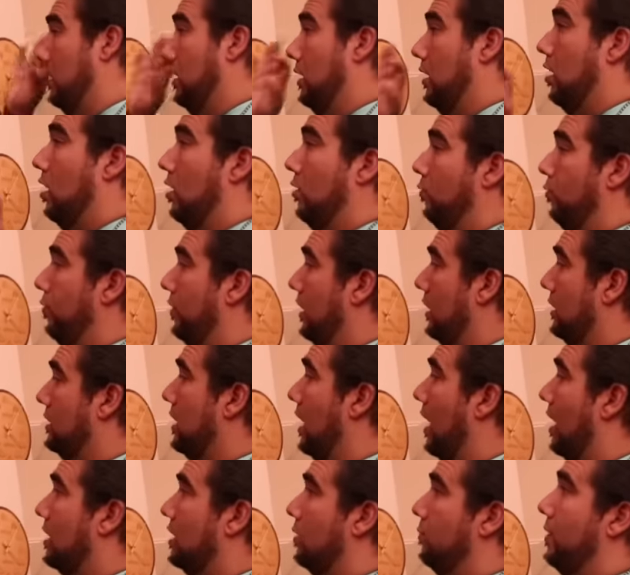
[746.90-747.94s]
that aren't really
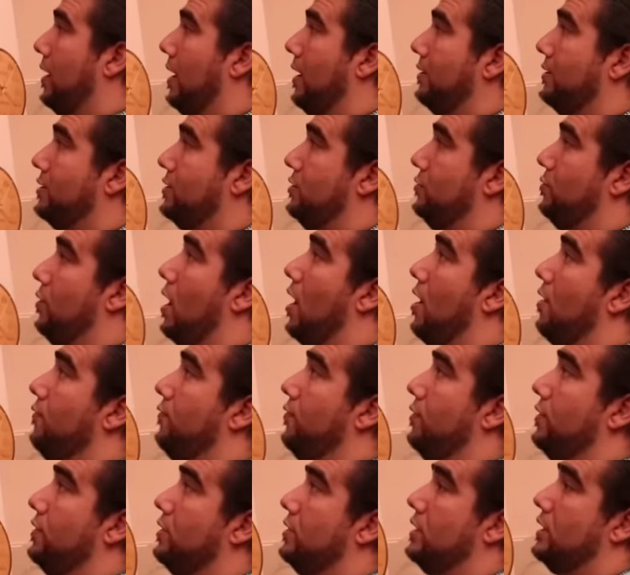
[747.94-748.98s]
talked about too
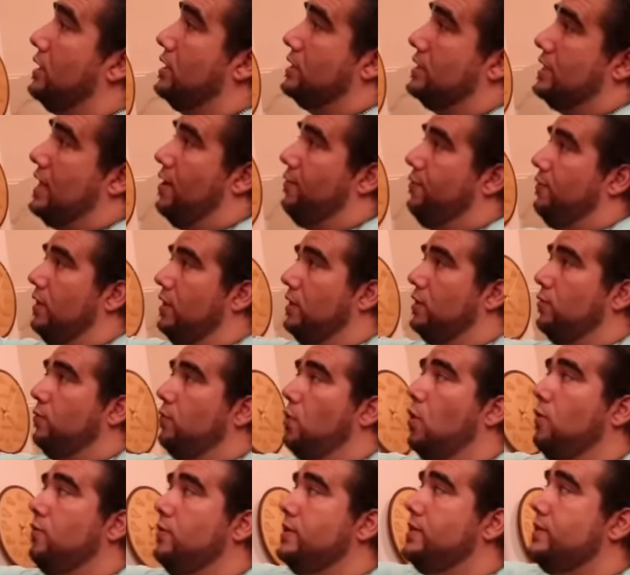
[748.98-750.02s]
often is definitely the
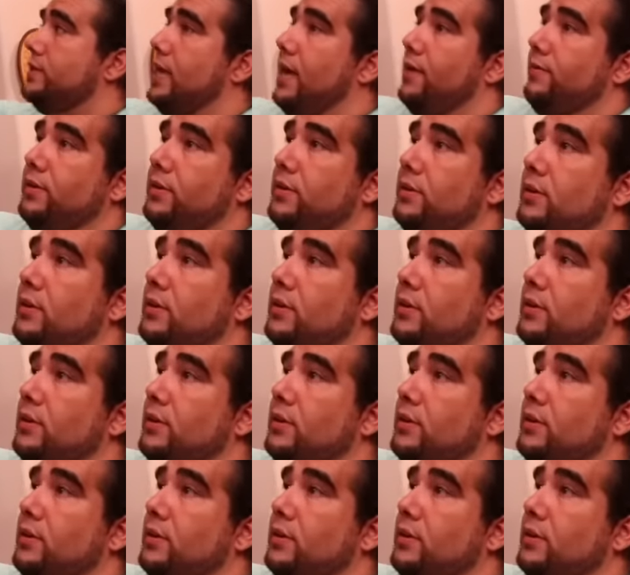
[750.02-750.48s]
Woven seven.